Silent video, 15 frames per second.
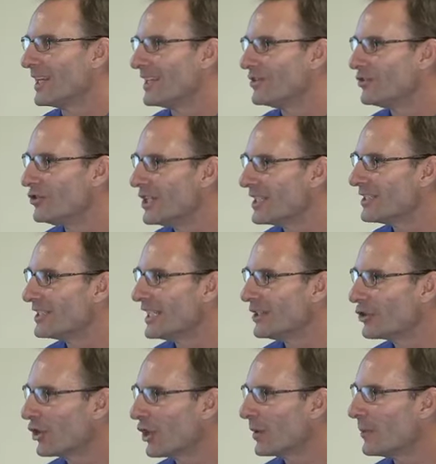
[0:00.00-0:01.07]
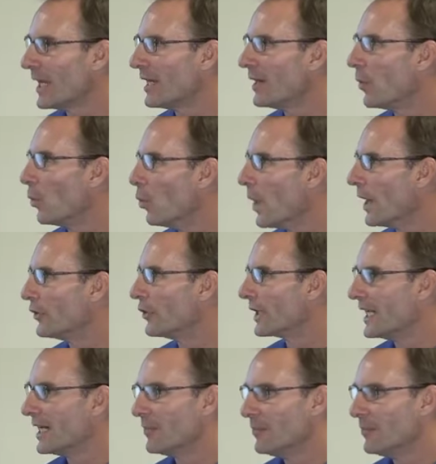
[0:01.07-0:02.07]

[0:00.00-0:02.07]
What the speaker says: is just determining what you're going